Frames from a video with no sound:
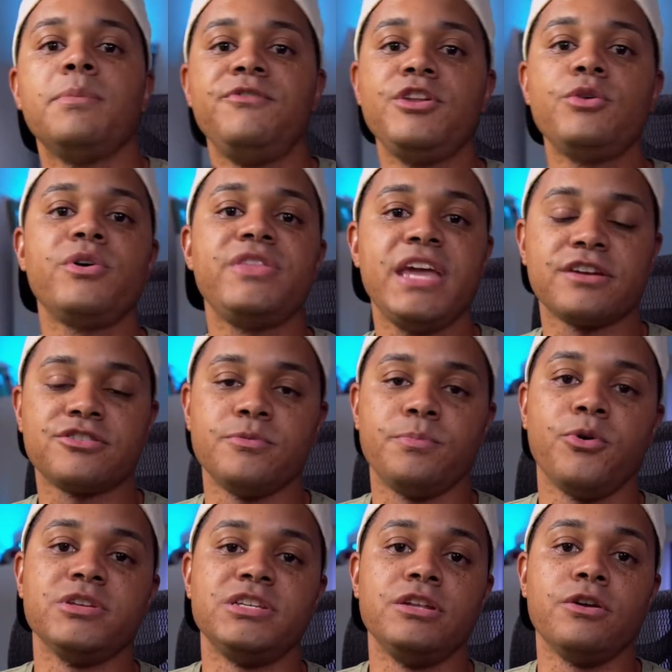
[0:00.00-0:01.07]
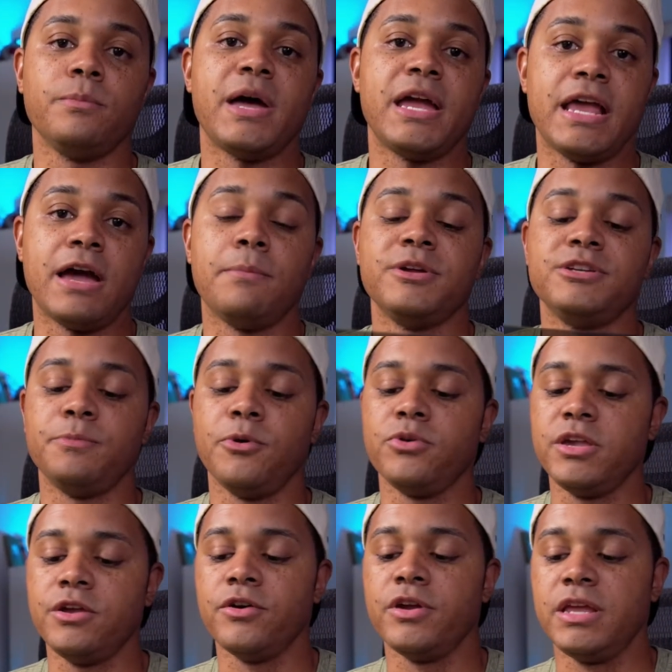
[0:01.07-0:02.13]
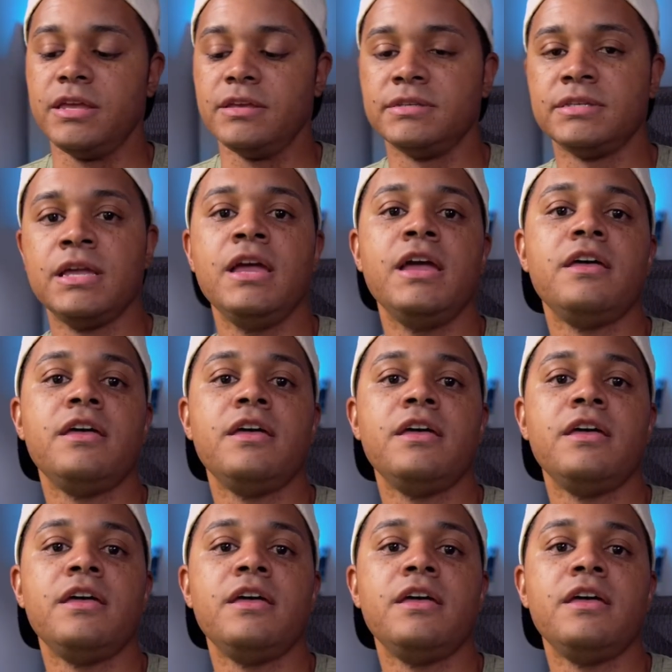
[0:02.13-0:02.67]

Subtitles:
if you do want the extra ports, you don't mind how much bulkier it is,